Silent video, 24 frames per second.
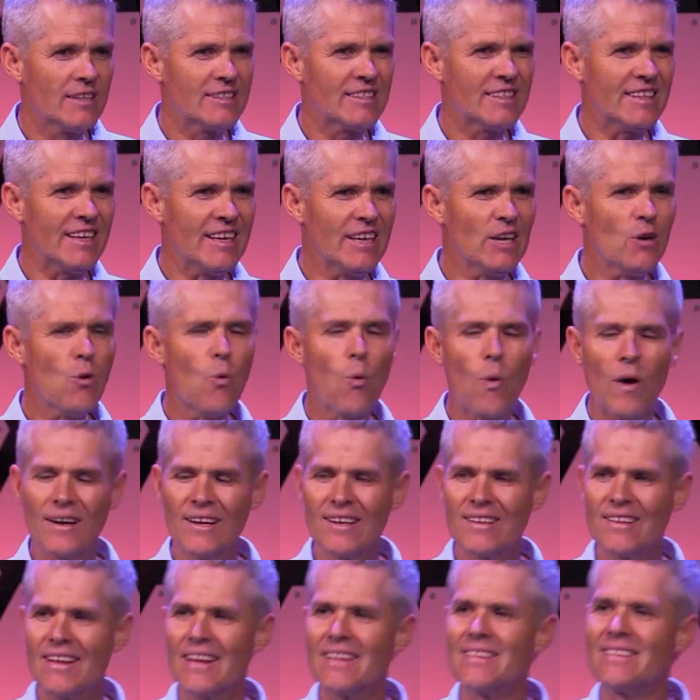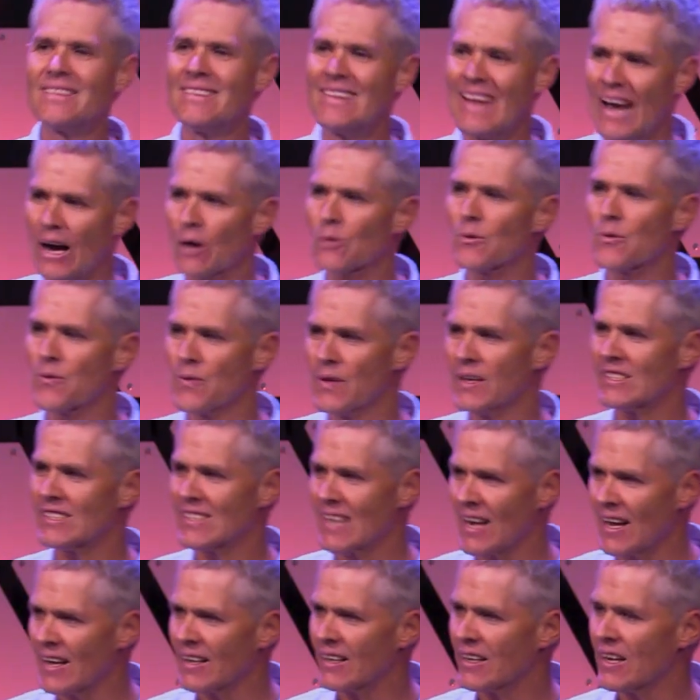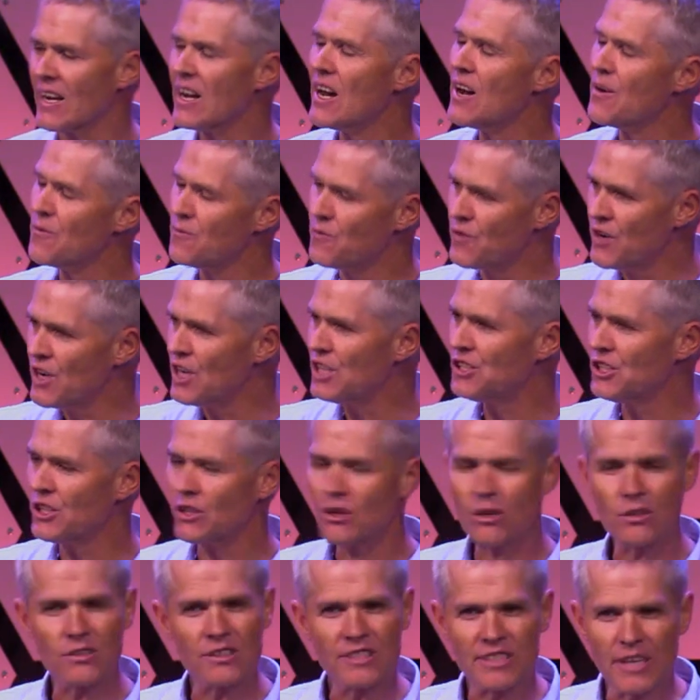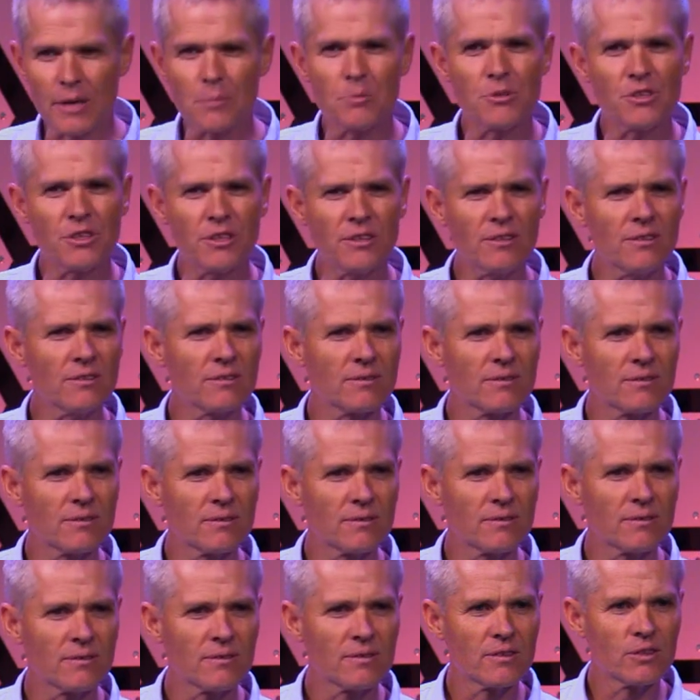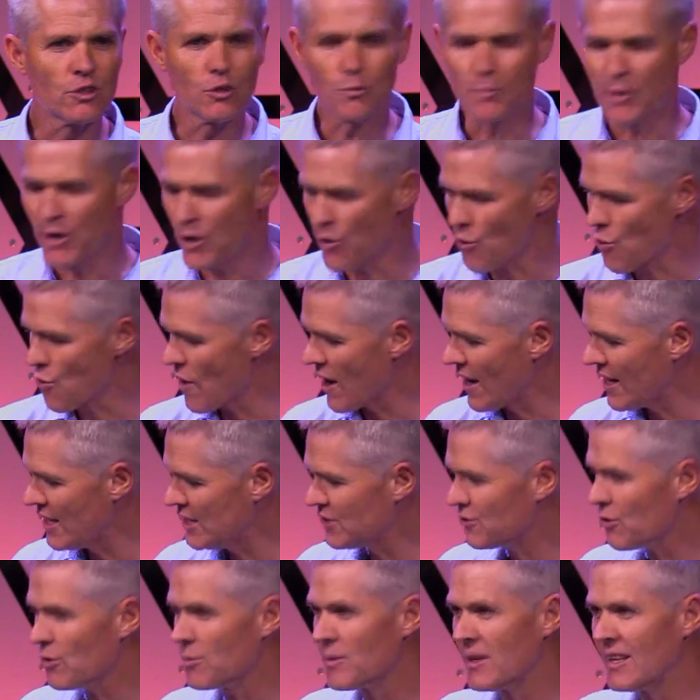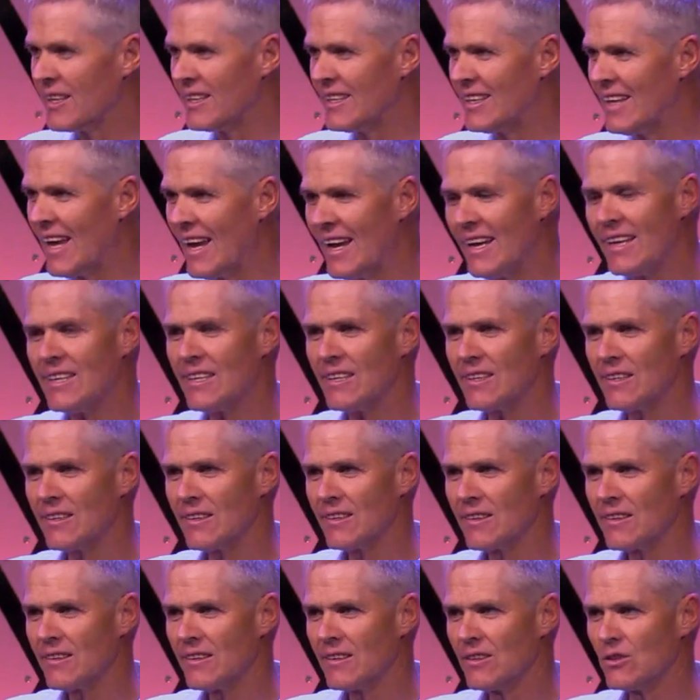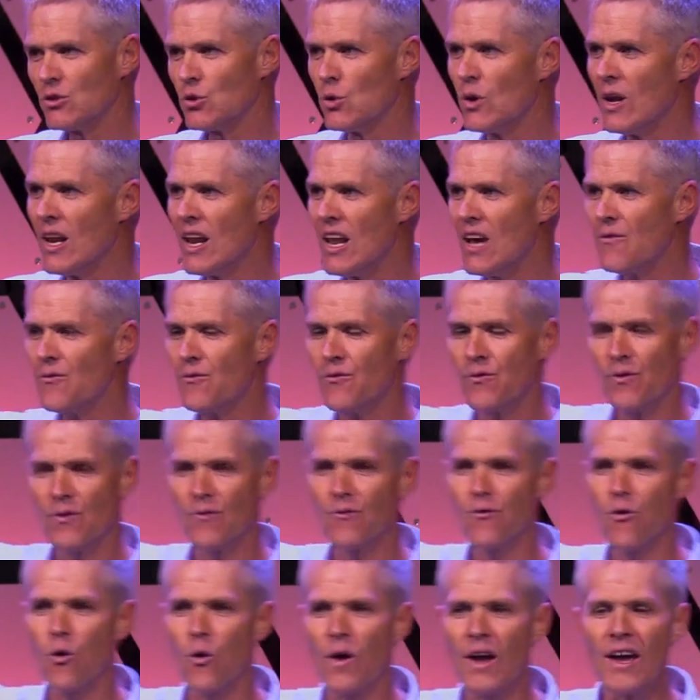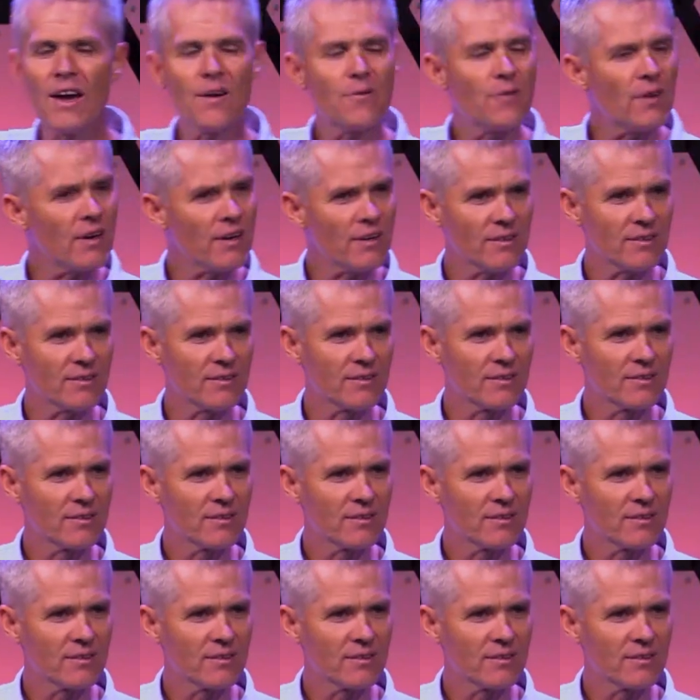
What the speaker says: is it any wonder they doubt things like a virgin conception, to be raised from the dead, to live forever?